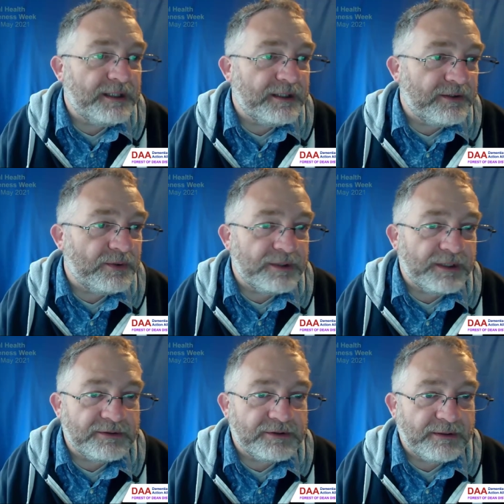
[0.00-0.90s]
hear the
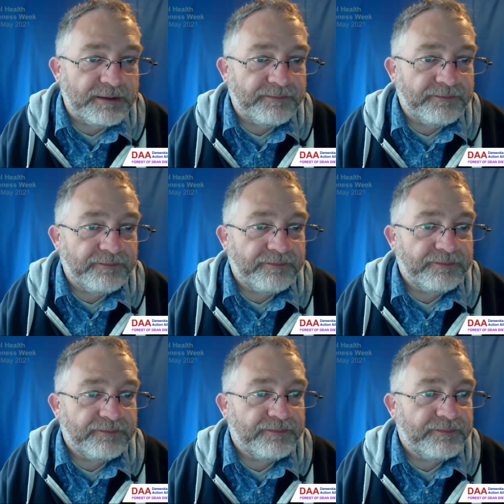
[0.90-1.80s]
audio. Sorry.
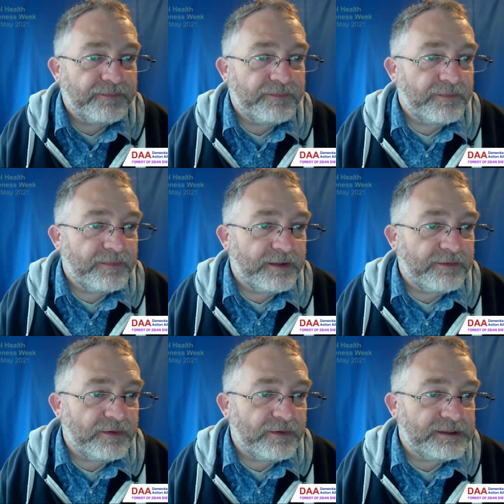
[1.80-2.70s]
I
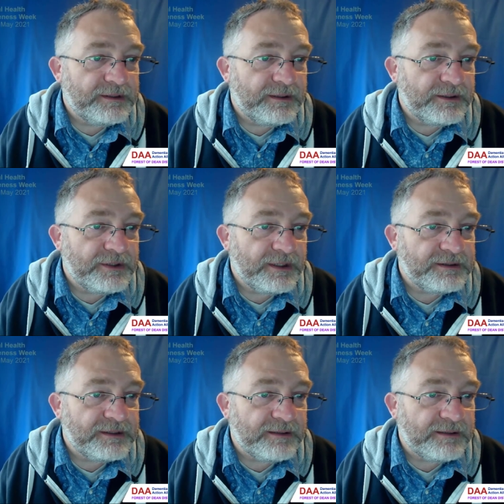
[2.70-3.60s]
forgot to do that. Share
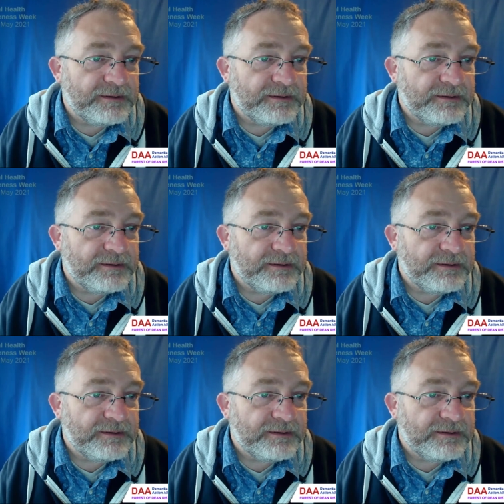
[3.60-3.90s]
sound.